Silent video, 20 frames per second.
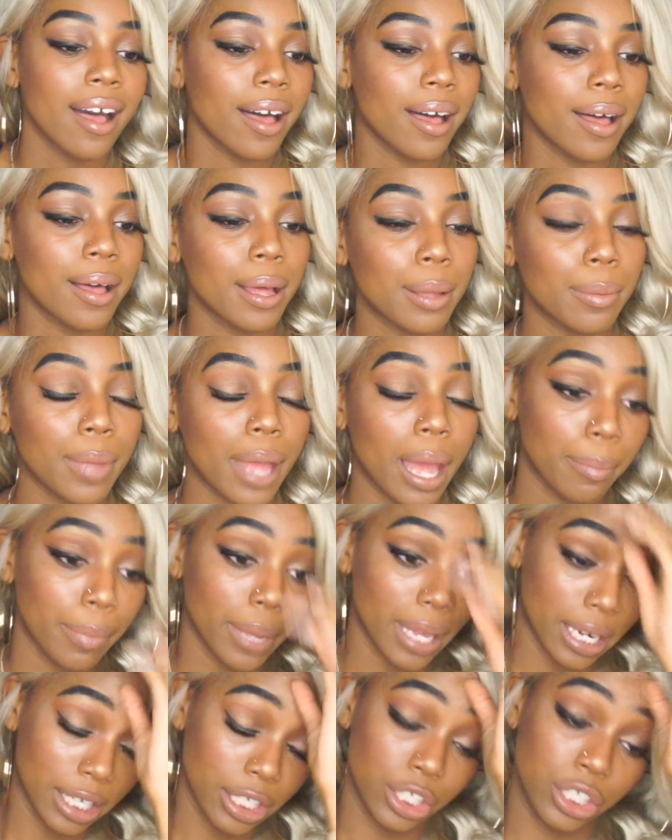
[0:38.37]
I
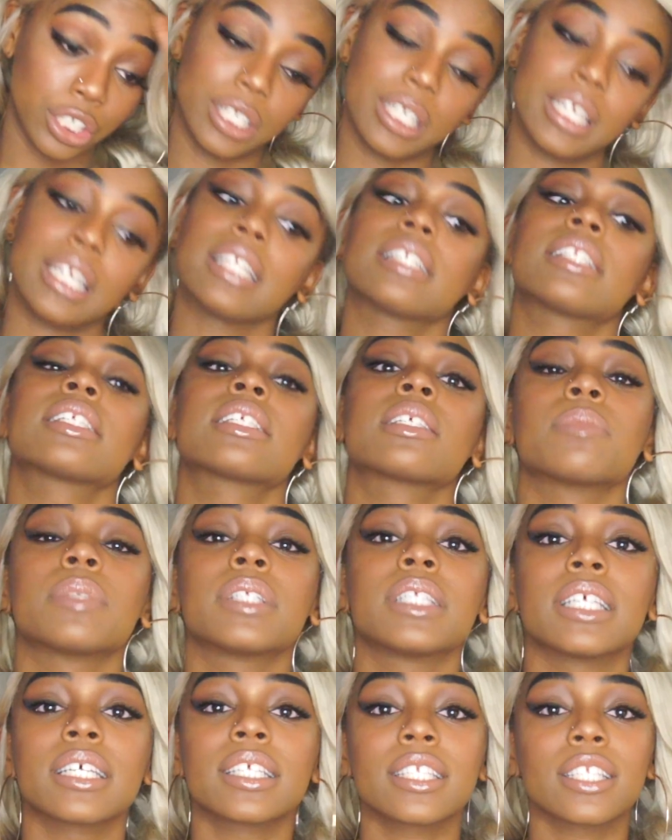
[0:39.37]
managed to get some
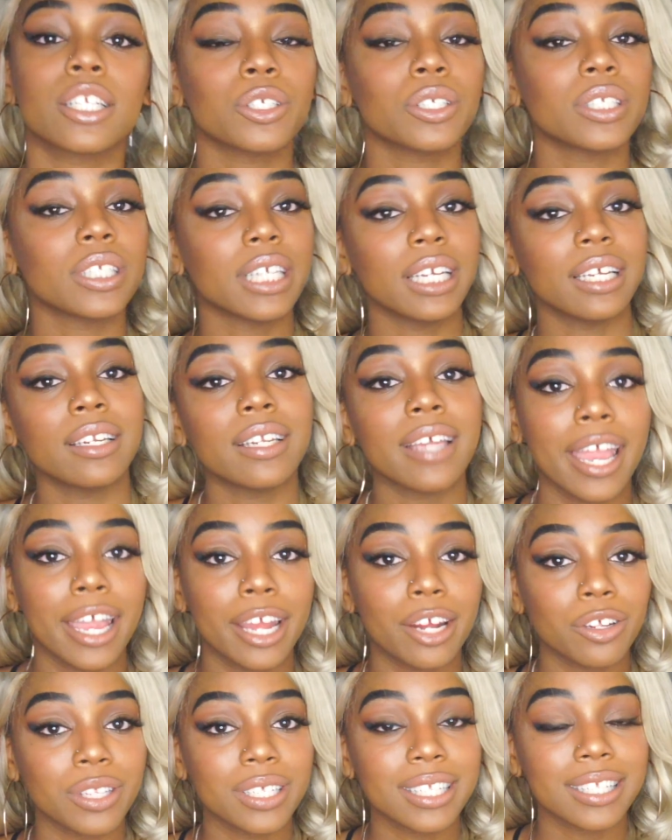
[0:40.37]
613
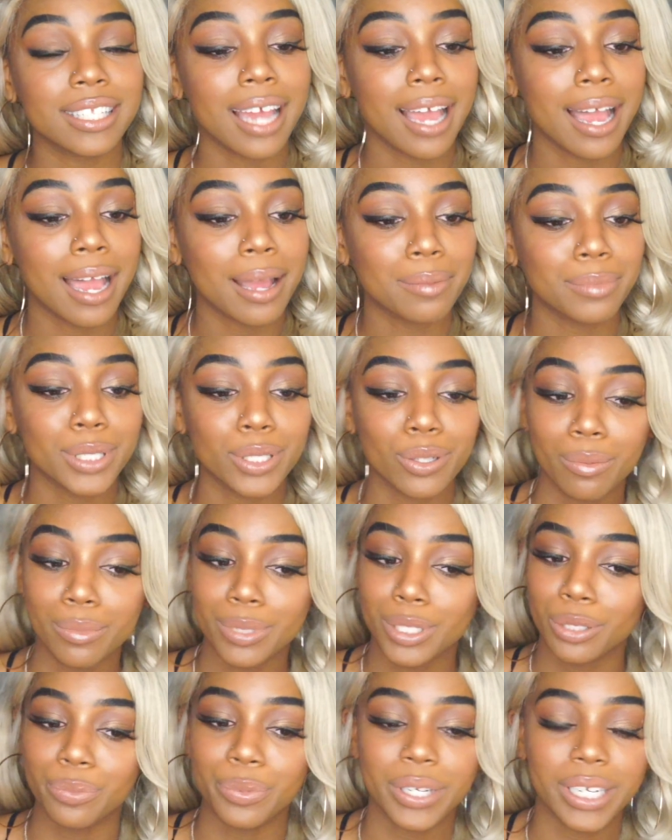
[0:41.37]
hair this time, so I'm
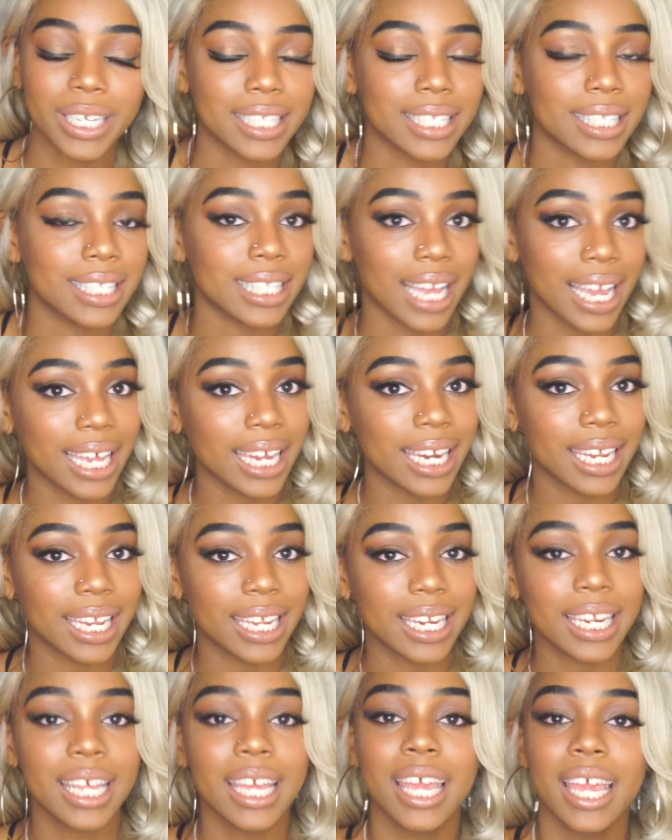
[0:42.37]
super
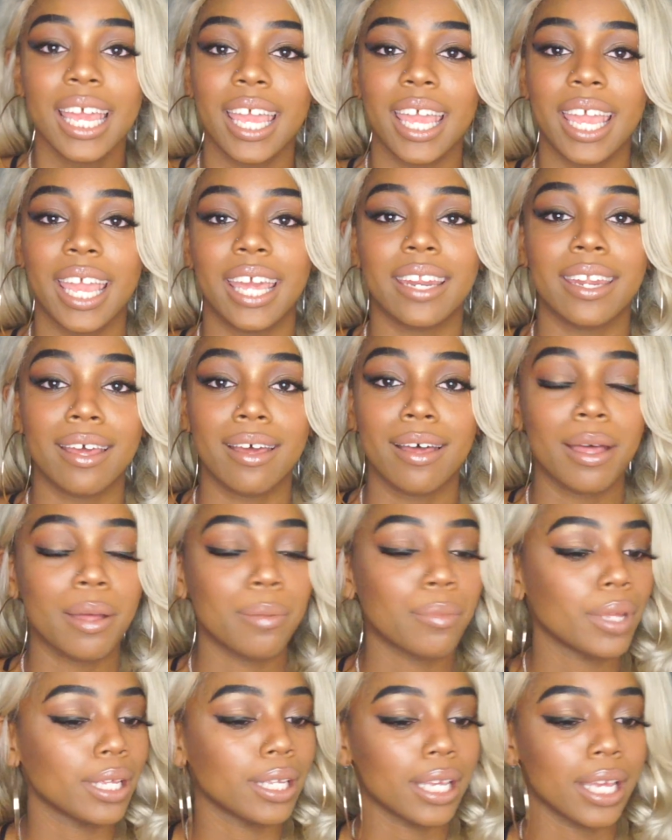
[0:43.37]
excited.
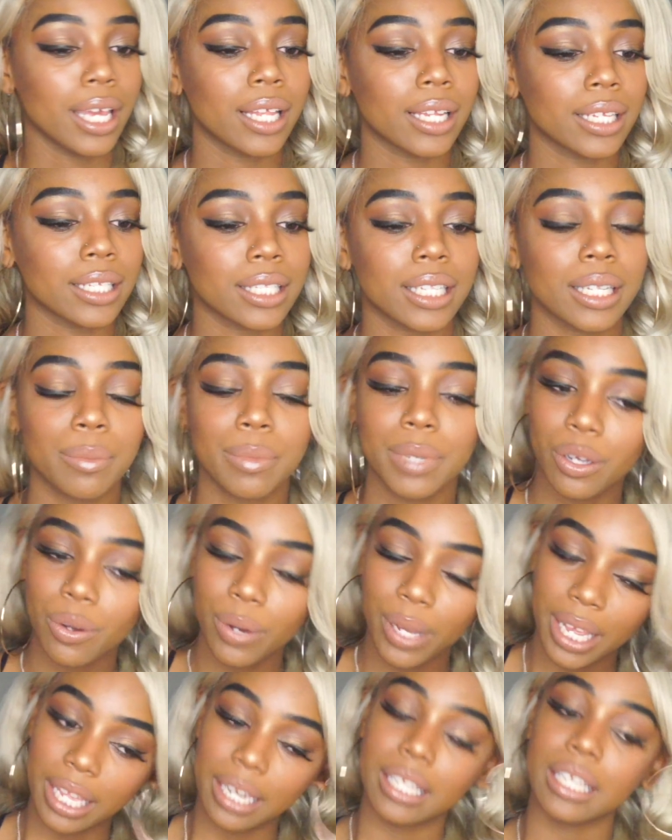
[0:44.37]
And yeah, let me go
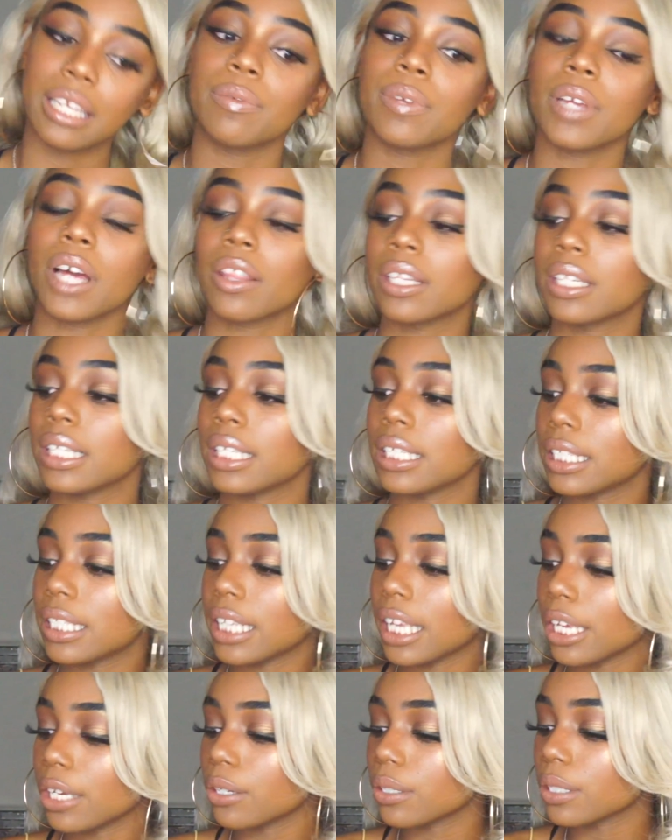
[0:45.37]
ahead and give y'all the
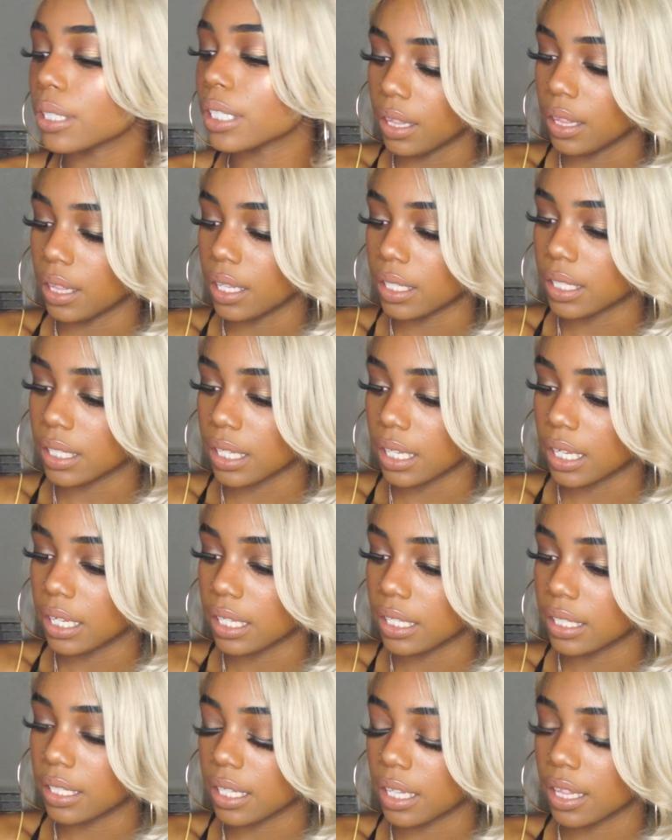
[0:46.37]
details. This
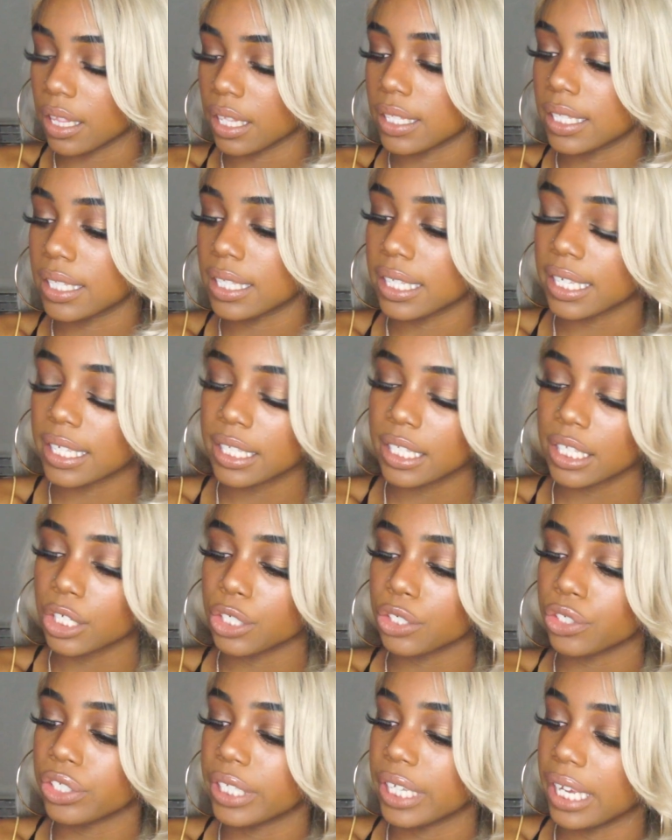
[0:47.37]
is the
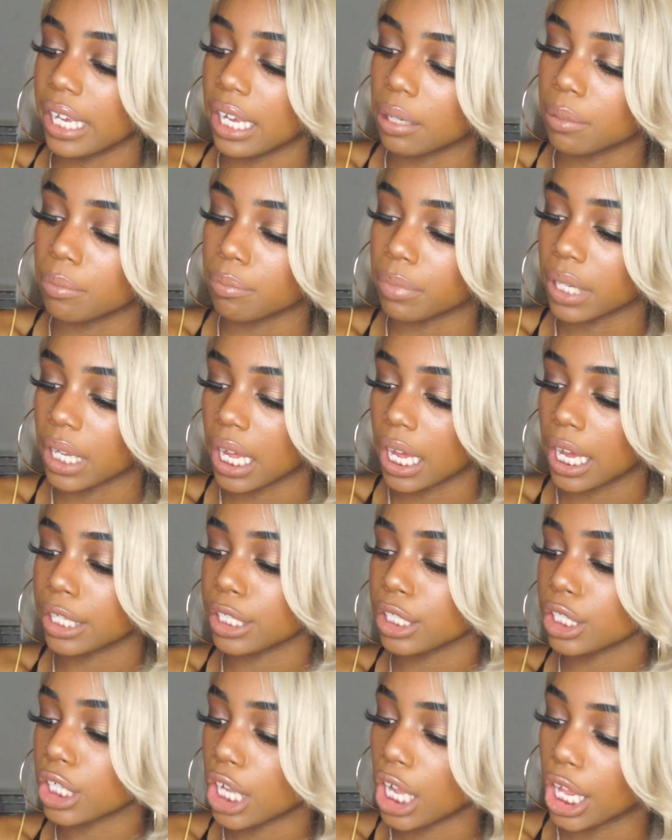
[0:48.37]
613
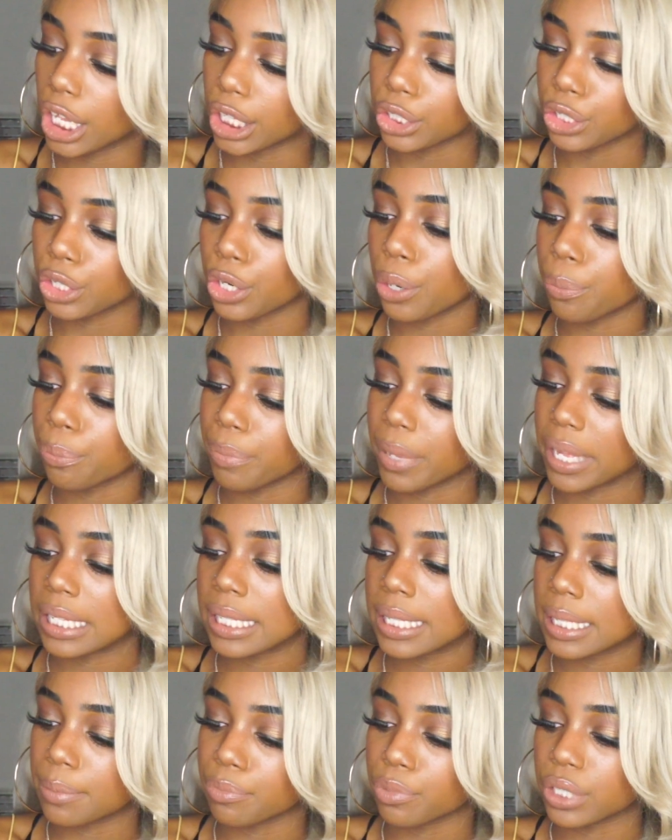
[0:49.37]
blonde color
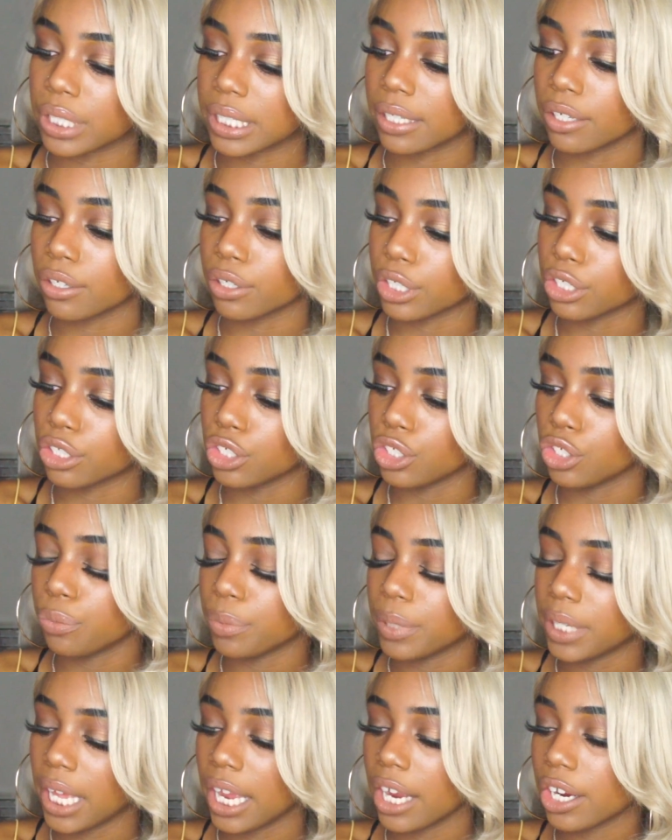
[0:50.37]
best Brazilian
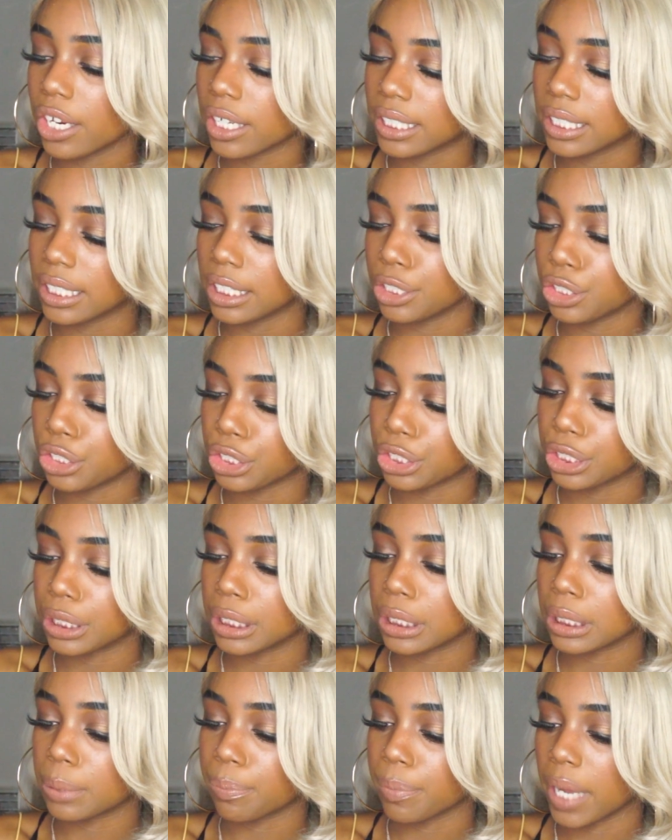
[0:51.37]
human hair
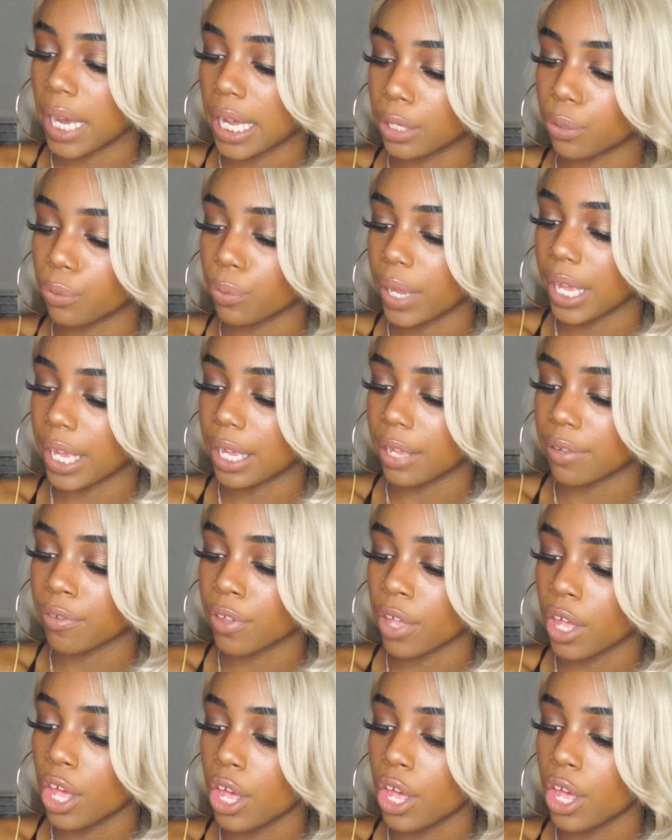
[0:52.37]
extensions body wave